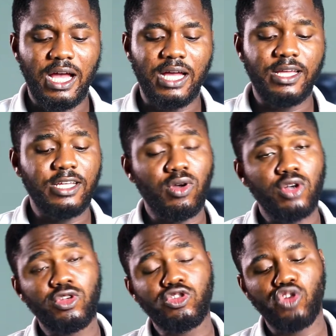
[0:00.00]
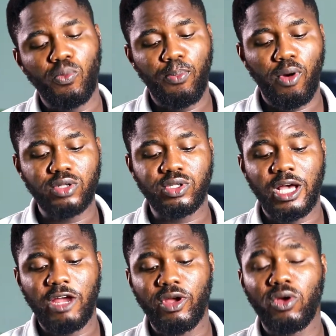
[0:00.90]
It also supports
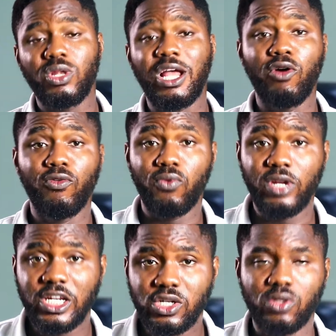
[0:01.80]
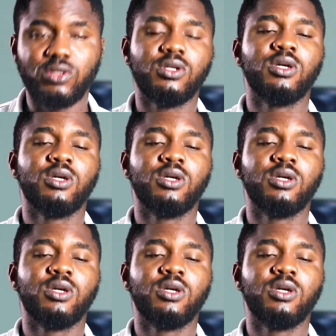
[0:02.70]
regular ovulation,